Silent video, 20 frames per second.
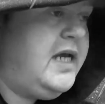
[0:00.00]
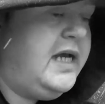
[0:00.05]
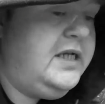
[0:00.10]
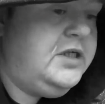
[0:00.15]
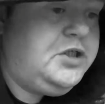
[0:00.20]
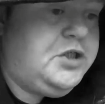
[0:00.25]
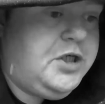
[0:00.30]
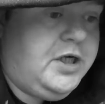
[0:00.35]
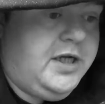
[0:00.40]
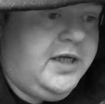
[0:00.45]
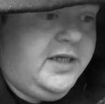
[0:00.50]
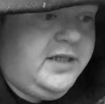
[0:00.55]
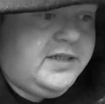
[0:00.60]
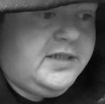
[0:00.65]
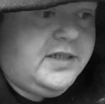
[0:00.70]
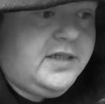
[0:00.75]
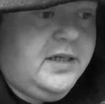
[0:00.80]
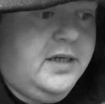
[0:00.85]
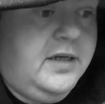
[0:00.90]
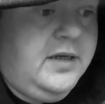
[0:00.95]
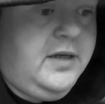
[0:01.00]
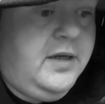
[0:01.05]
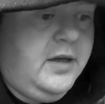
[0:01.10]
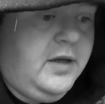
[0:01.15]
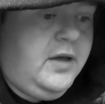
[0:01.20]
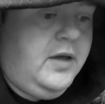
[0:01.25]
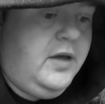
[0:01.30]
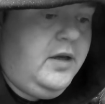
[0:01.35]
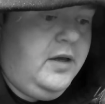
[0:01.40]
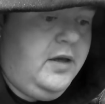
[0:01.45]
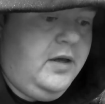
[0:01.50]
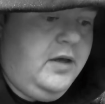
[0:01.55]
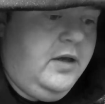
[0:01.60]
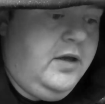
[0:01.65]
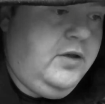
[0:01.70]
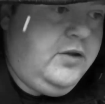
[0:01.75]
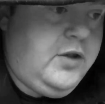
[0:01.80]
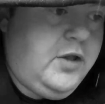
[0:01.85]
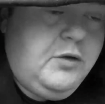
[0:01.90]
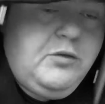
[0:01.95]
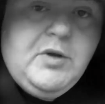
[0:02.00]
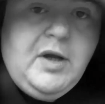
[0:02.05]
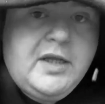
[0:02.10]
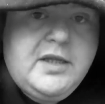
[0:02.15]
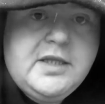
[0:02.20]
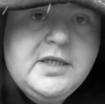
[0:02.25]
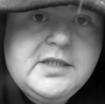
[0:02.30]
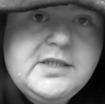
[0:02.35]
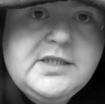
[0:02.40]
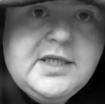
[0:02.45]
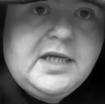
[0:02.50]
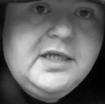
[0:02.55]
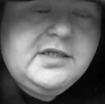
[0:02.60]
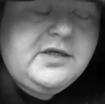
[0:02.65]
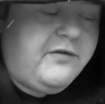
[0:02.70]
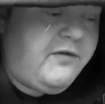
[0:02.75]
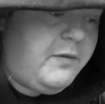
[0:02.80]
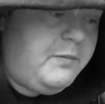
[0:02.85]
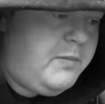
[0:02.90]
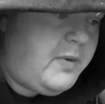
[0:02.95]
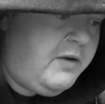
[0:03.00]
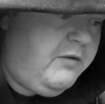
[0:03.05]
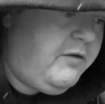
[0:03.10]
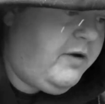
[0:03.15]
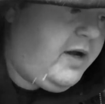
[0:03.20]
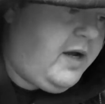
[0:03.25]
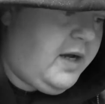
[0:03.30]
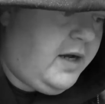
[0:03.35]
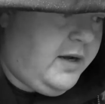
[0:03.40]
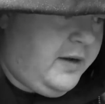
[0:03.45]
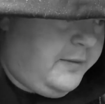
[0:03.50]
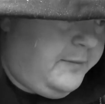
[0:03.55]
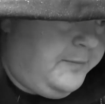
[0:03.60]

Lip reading: Angeles, the United States of America.